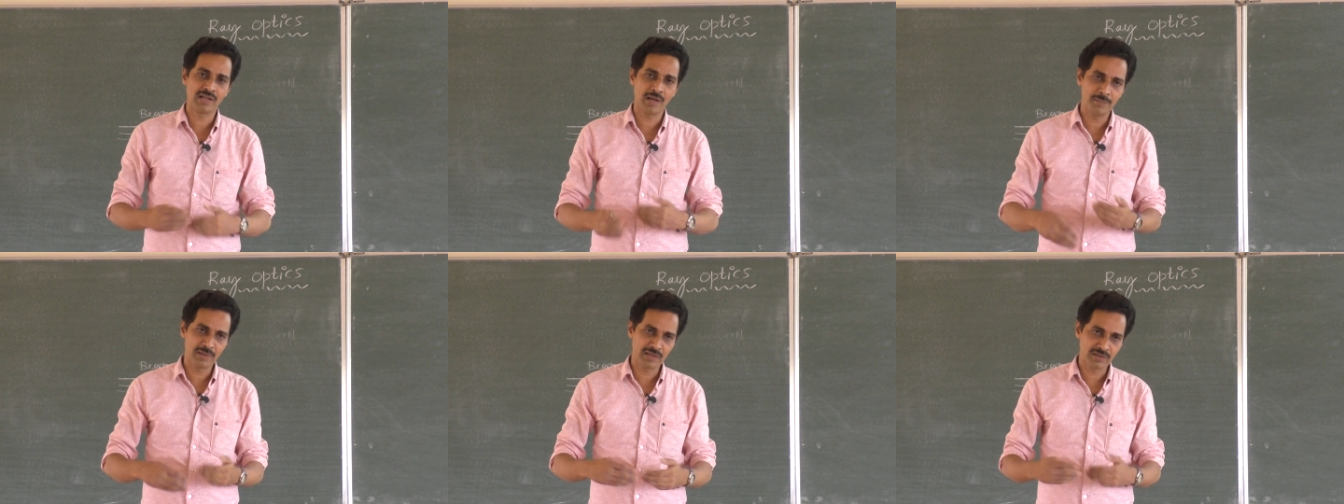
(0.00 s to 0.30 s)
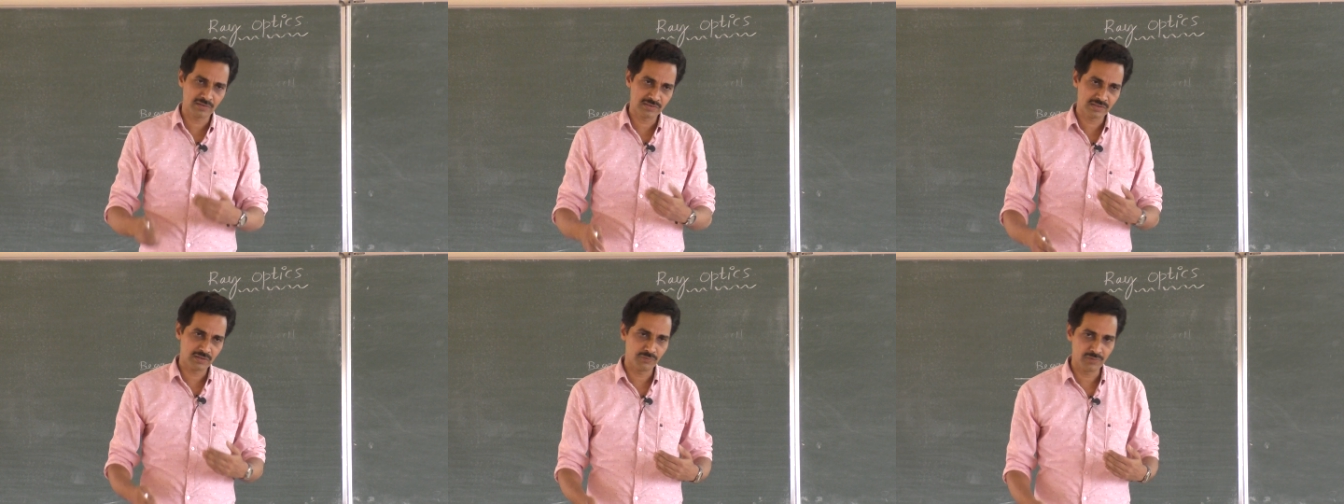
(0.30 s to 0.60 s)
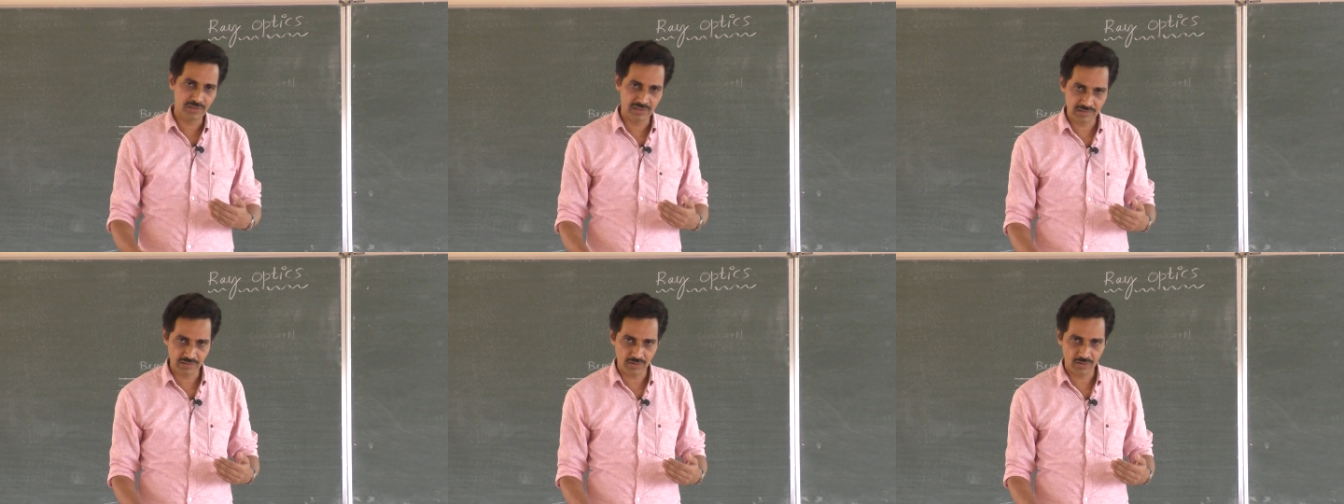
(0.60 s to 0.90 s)
come across a
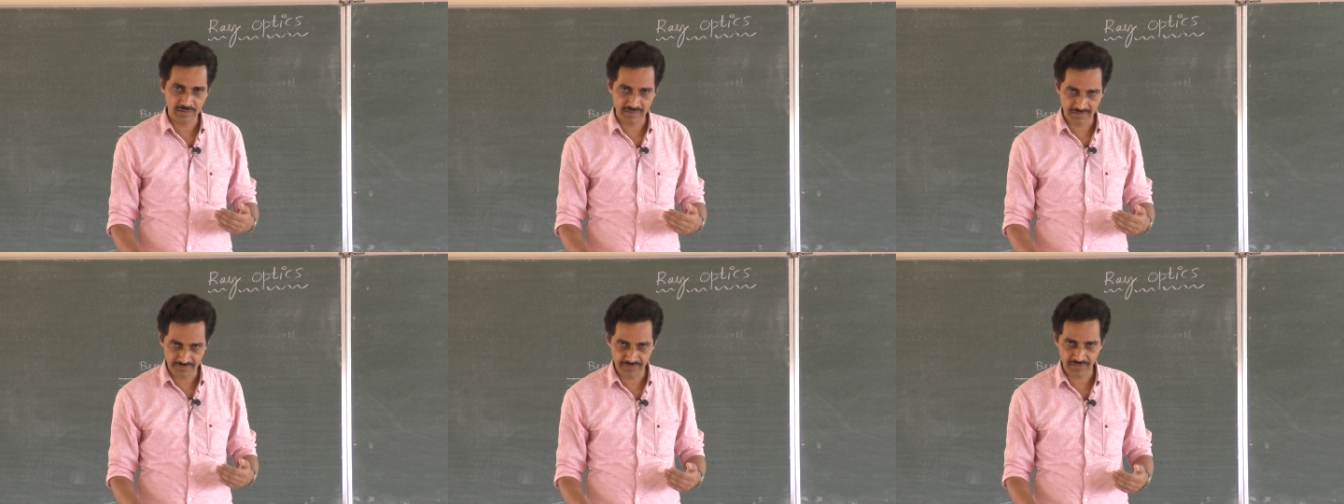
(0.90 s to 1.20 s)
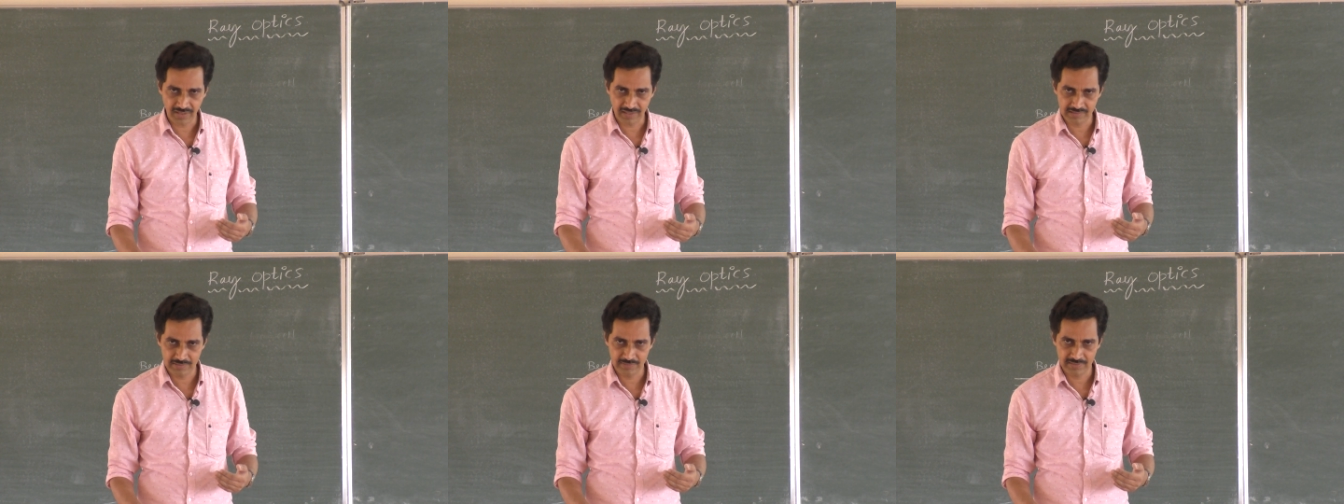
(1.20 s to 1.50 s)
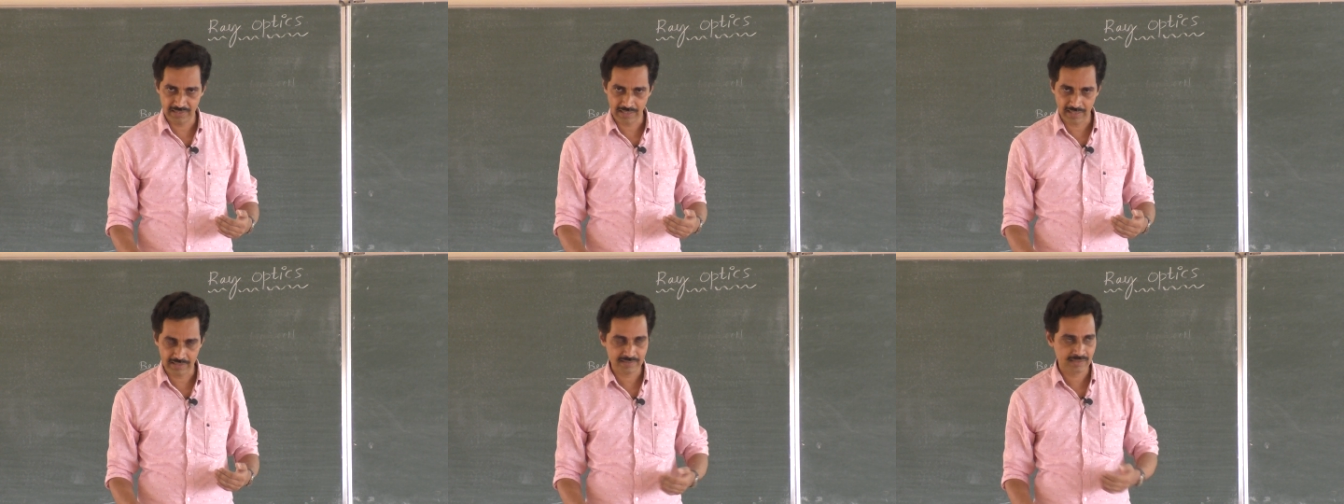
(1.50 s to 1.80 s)
word called refractive
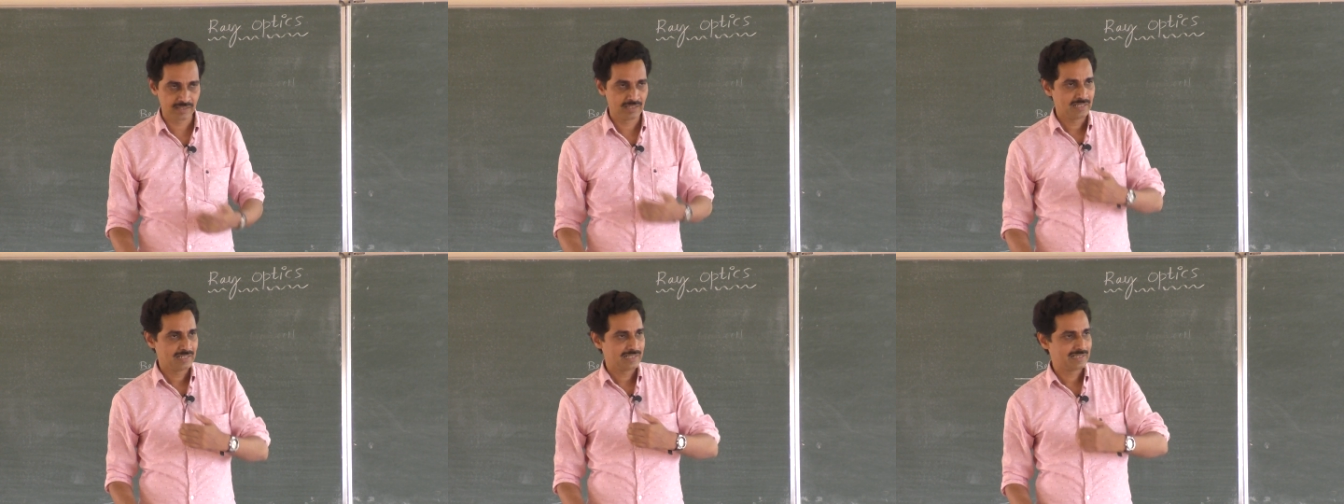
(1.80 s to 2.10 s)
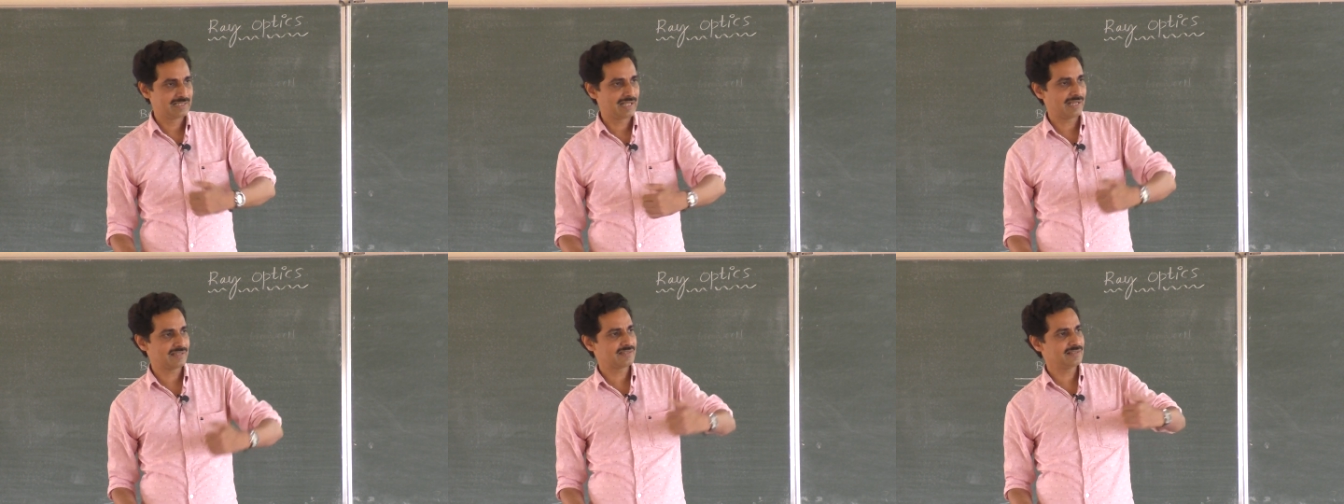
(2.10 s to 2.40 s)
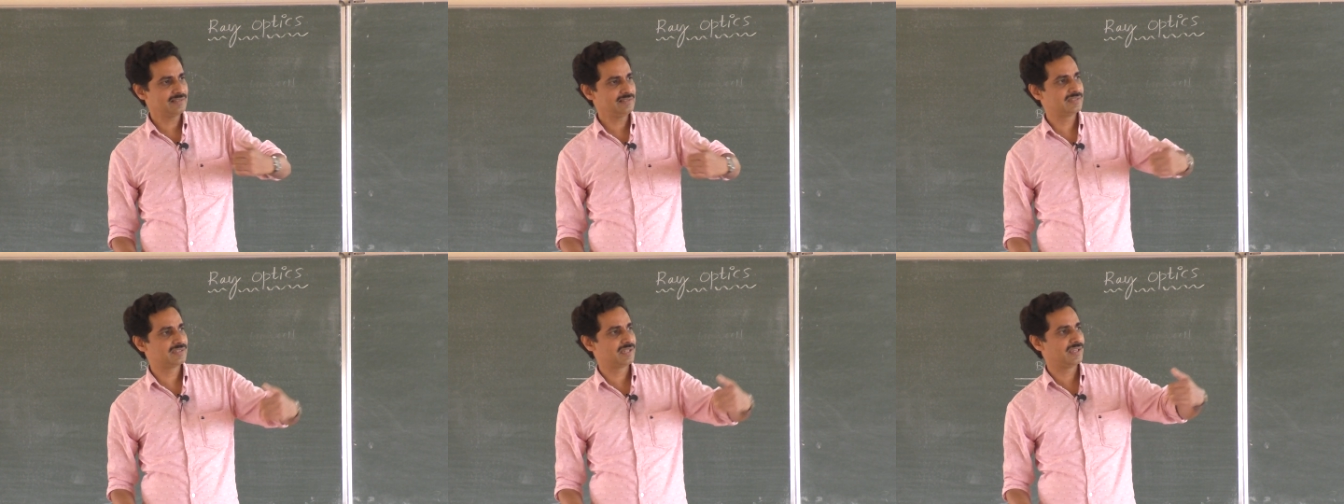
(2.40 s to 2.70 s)
index
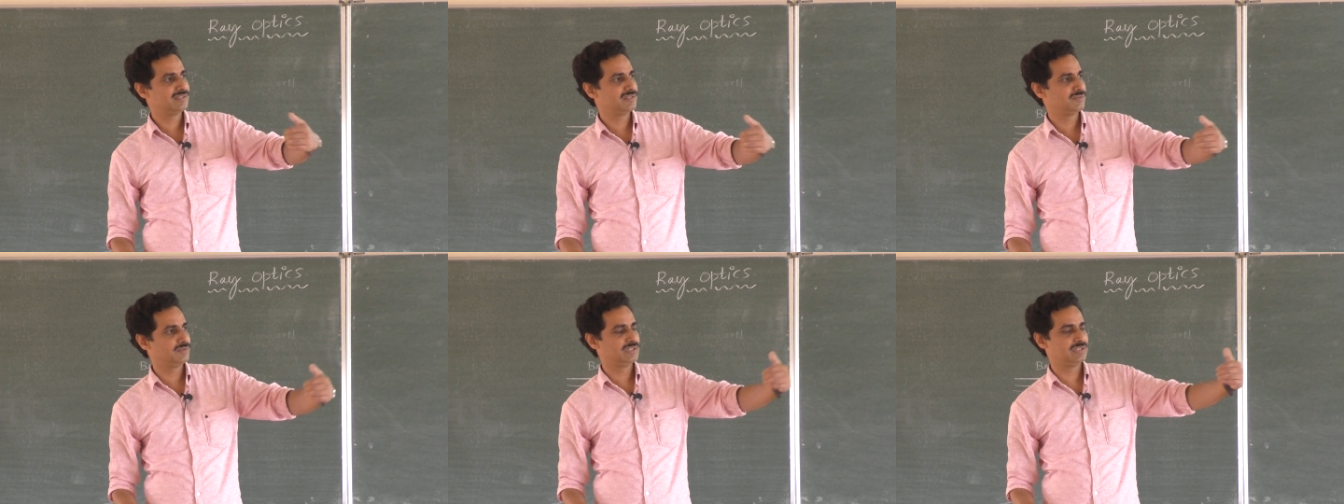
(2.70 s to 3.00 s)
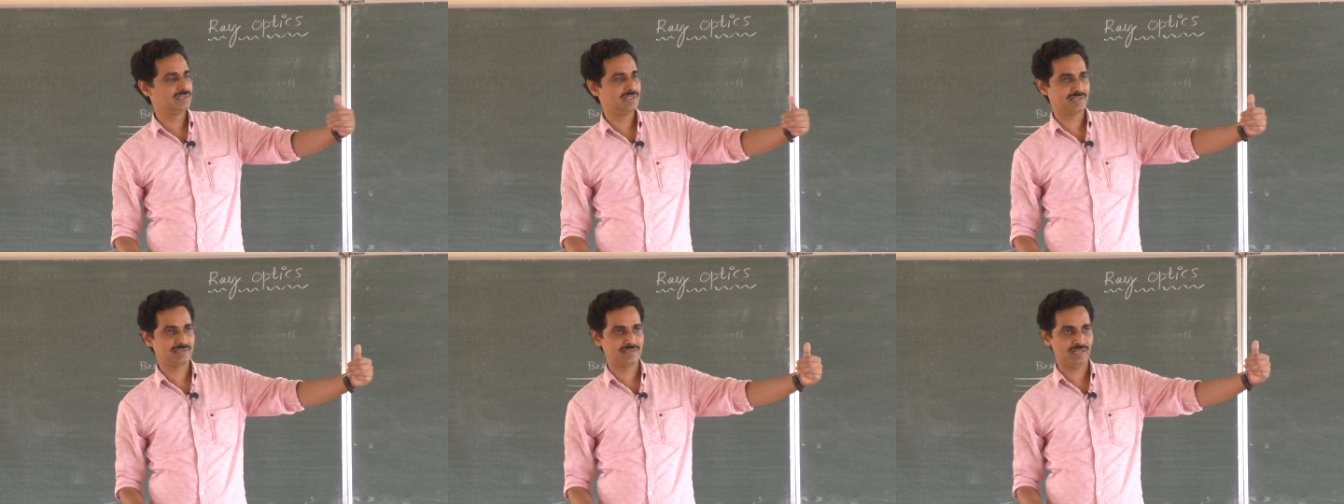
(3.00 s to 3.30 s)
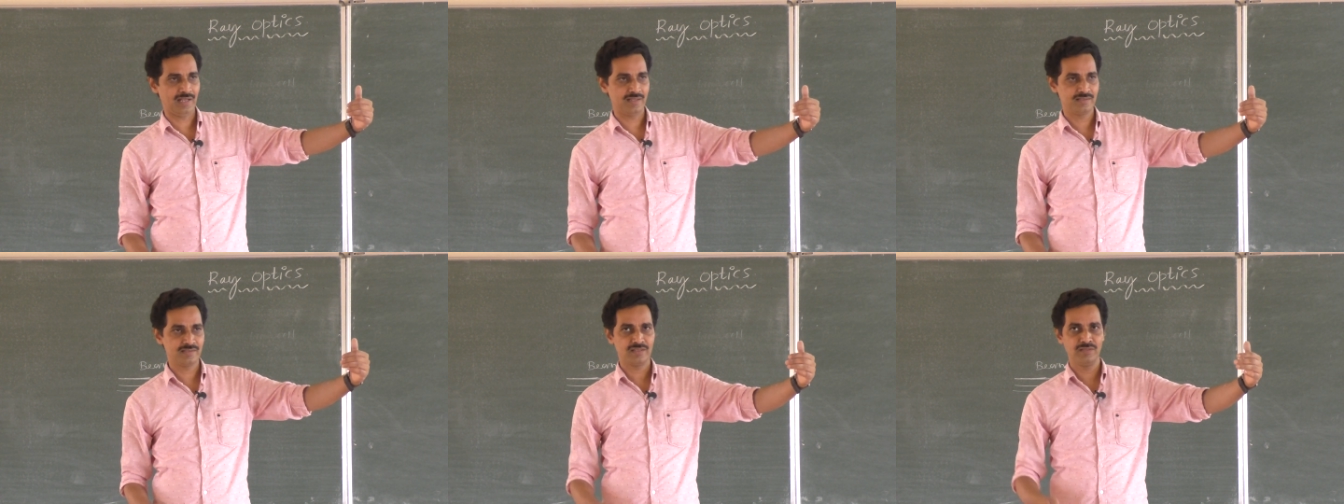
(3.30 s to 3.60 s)
doesn't change with
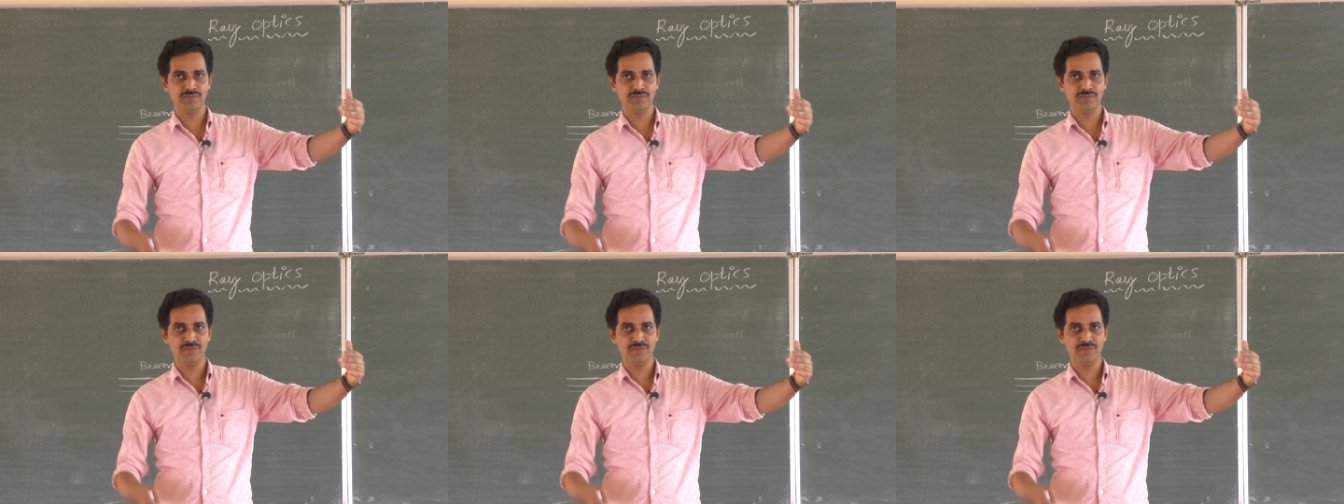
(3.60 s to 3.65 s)
distance.